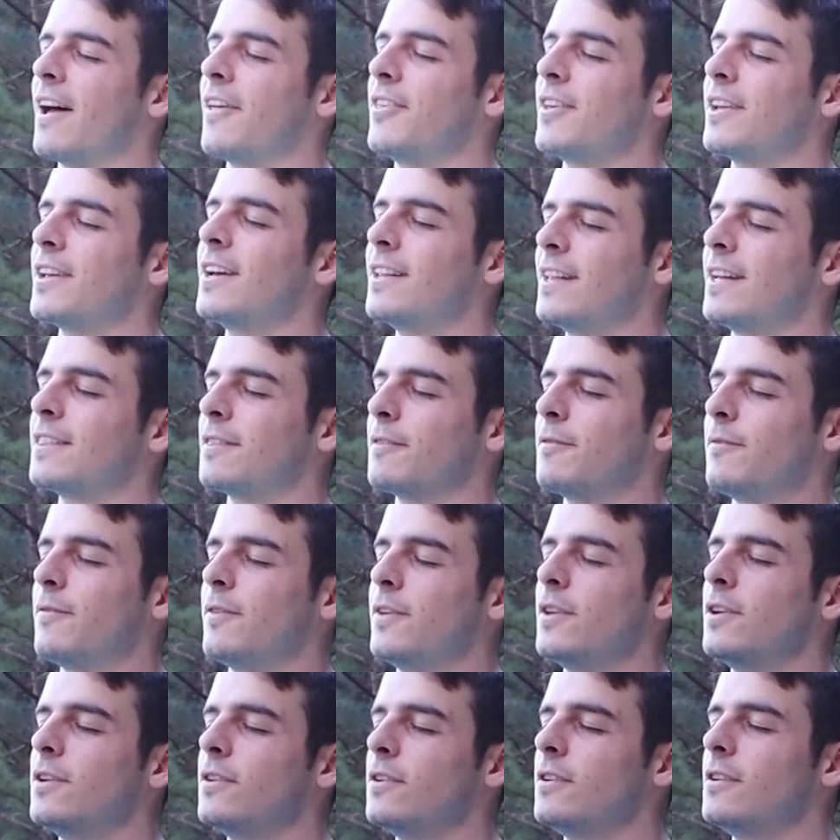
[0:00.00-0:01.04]
I think I like the
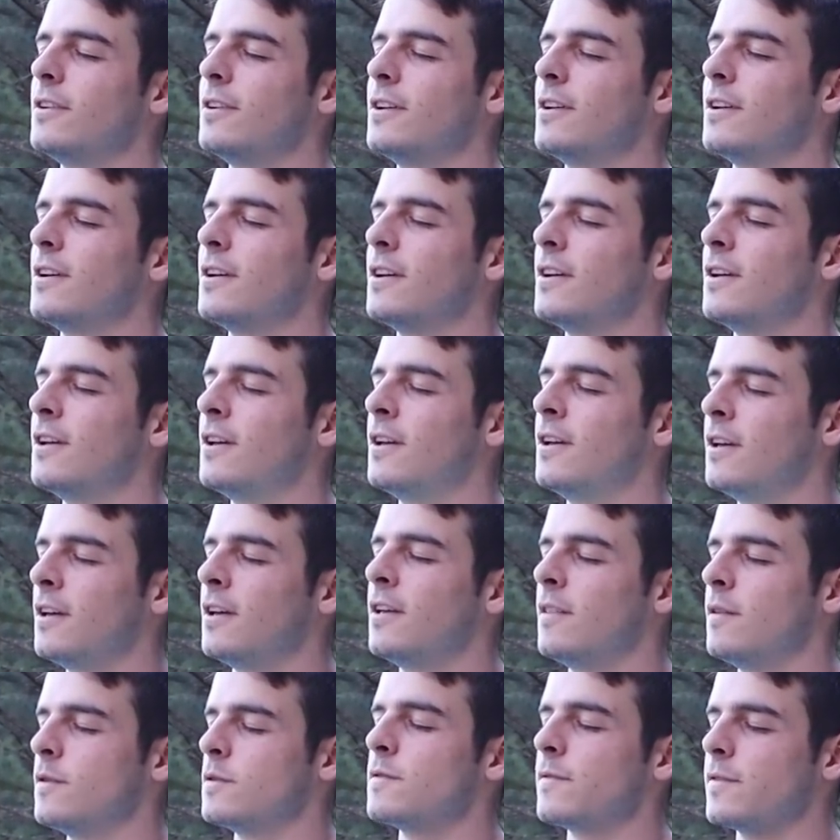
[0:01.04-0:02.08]
feel.
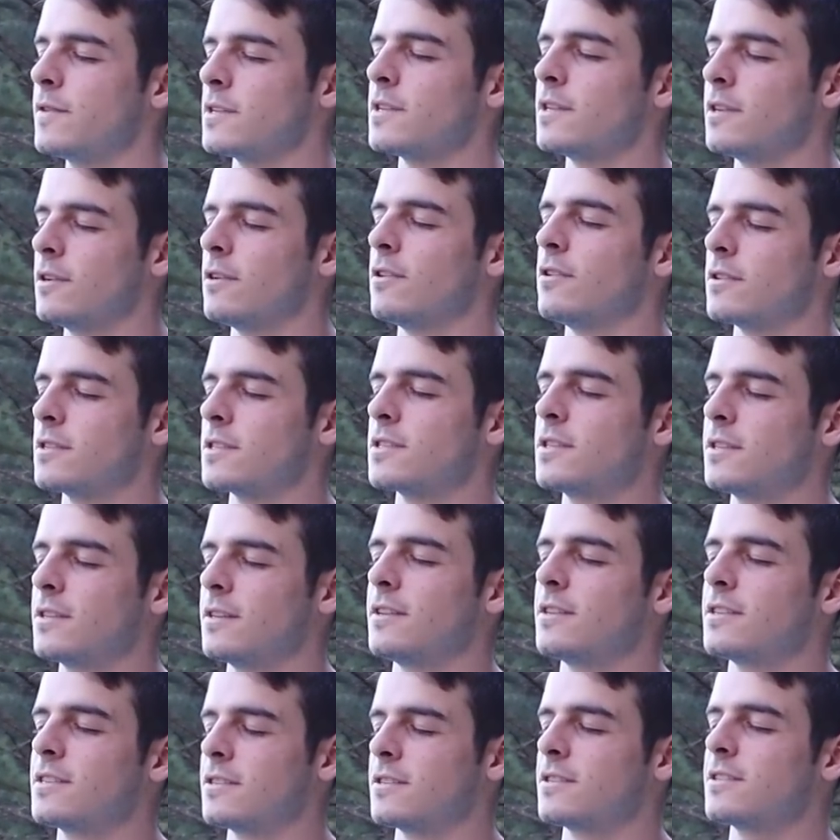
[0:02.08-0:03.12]
This one feels a little
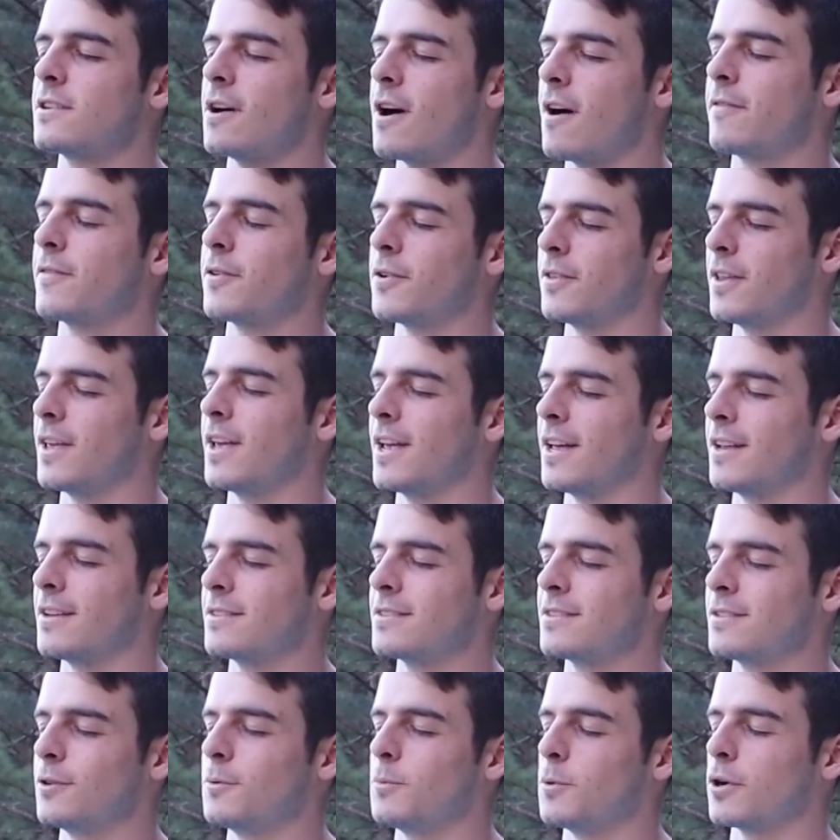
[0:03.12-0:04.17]
softer in the
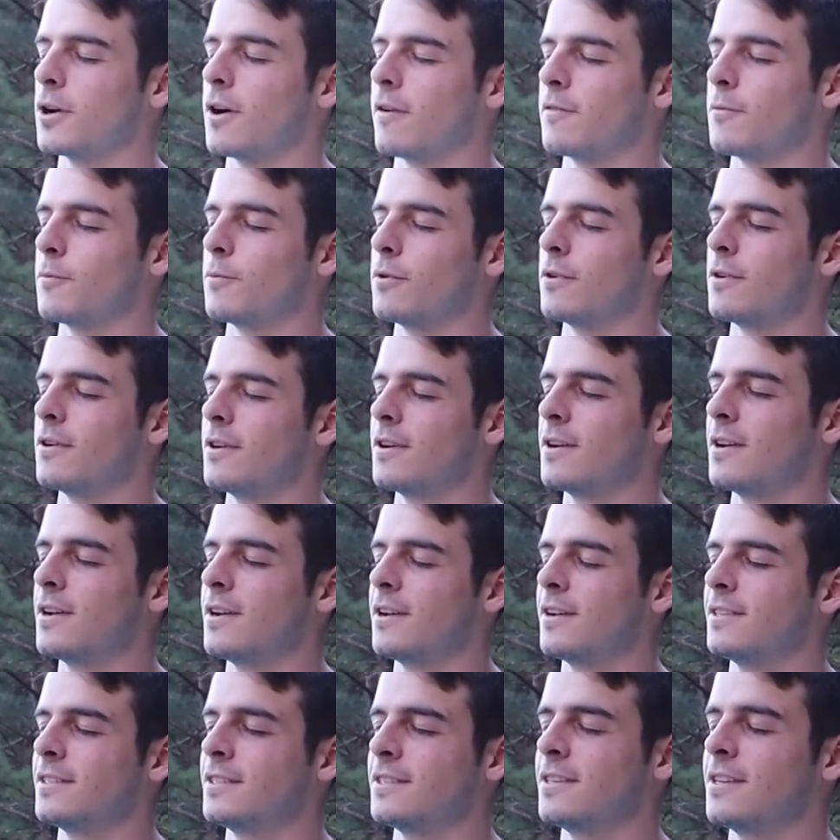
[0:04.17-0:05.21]
hands, a little more comfortable.
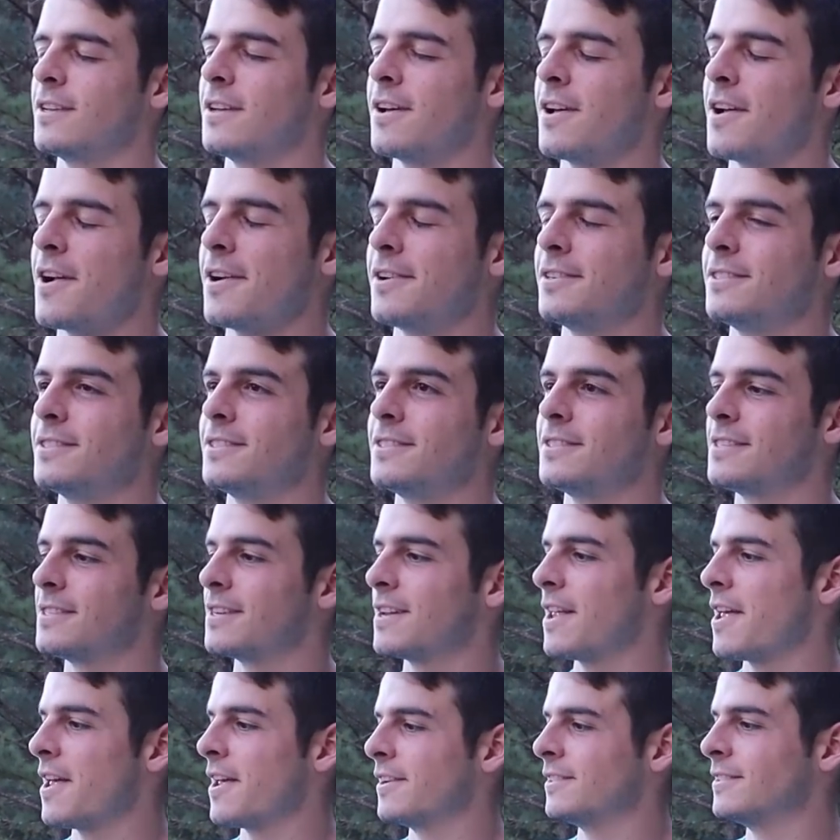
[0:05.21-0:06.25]
Okay, okay, he likes this one. Ding,
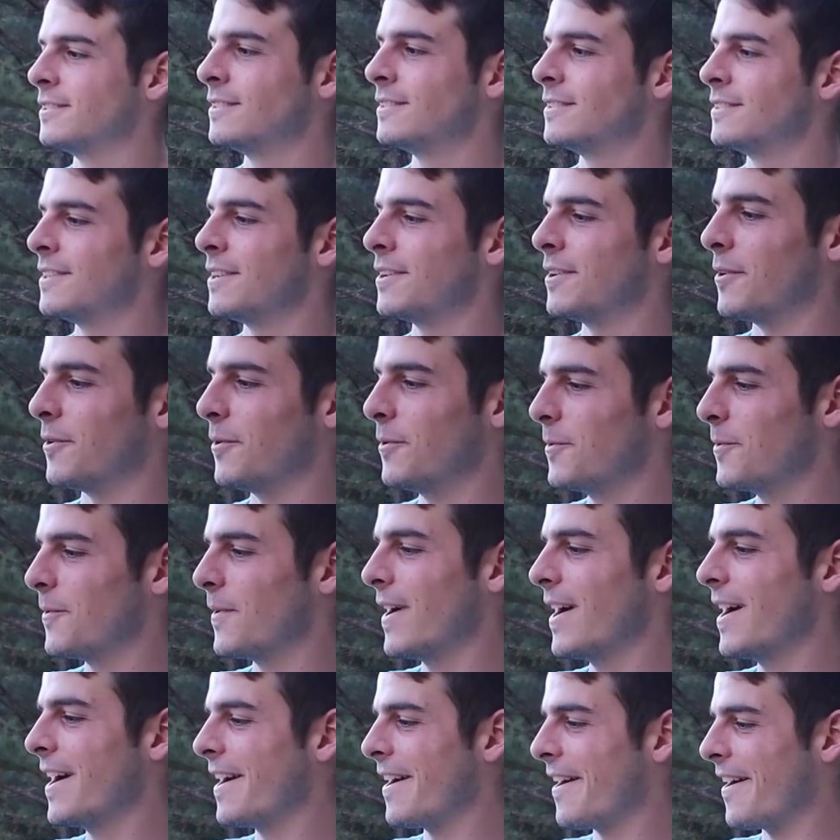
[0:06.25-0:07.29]
ding, ding. Okay, you like
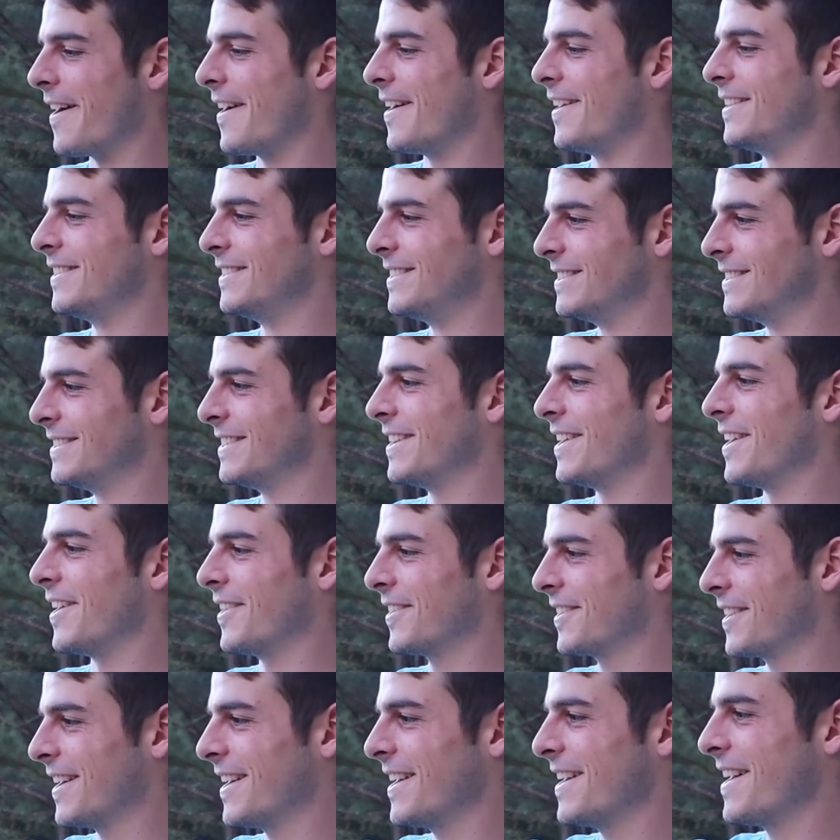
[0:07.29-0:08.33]
wow. the Discraft one.
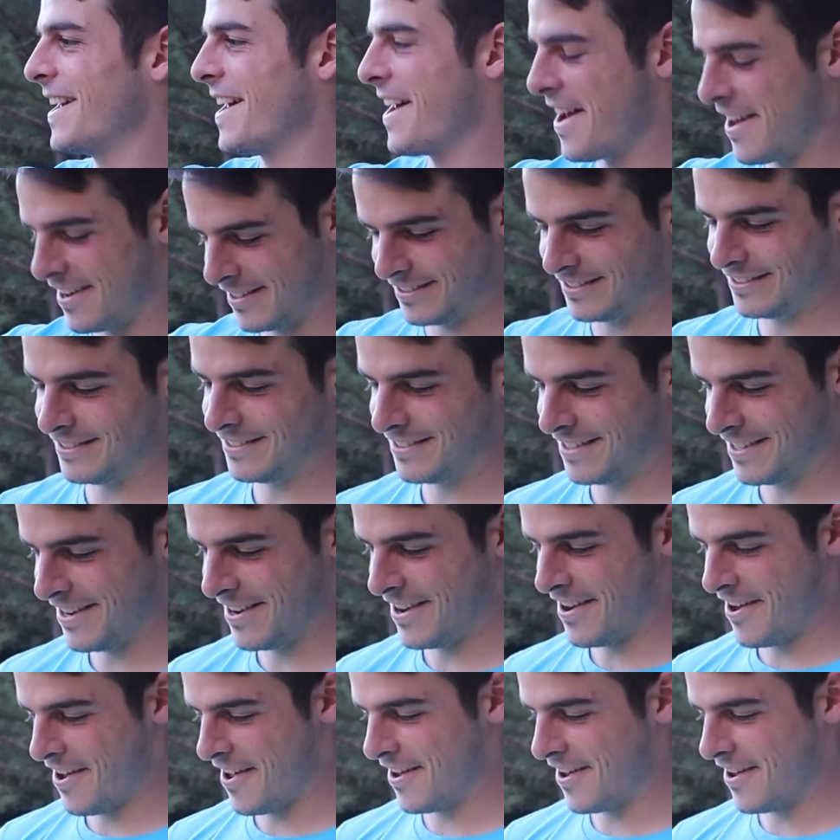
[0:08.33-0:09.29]
Nice. Okay, okay, sick.